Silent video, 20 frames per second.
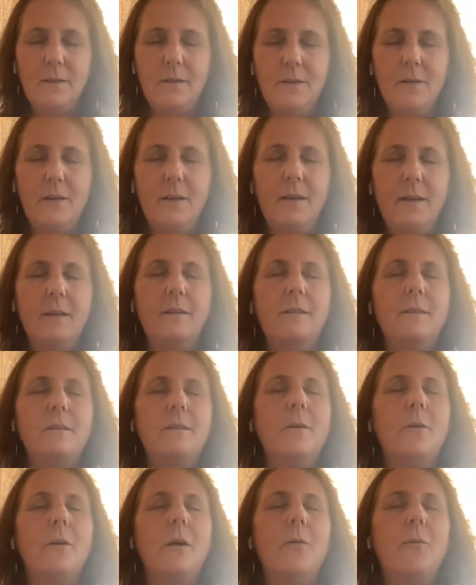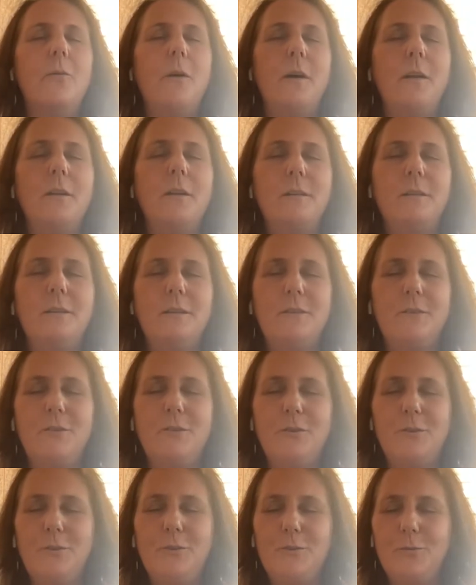Okay, so I want us
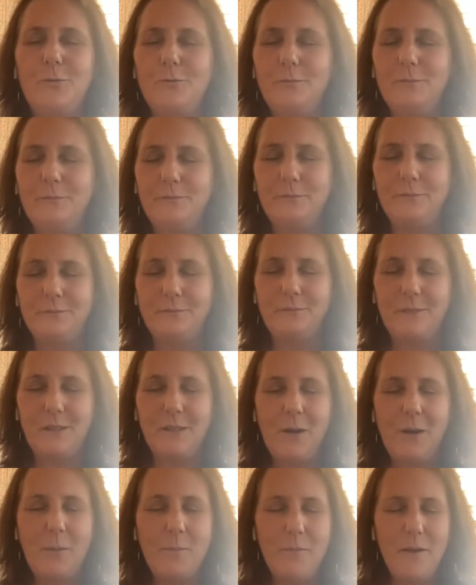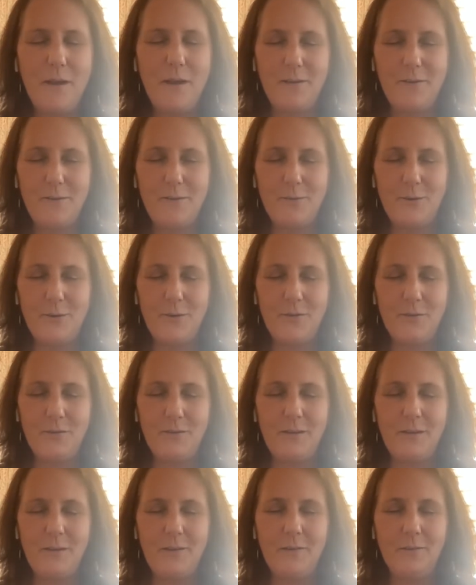to come back to
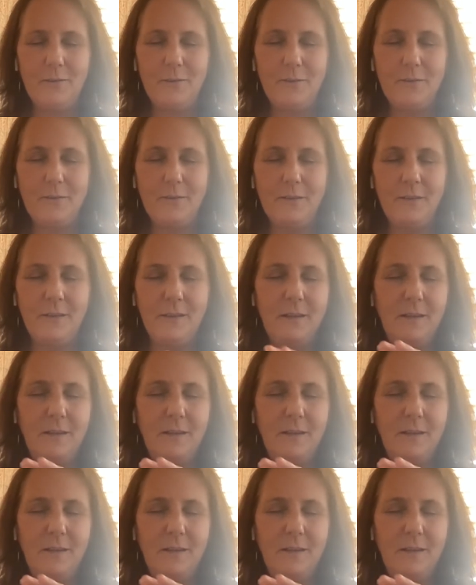ourselves.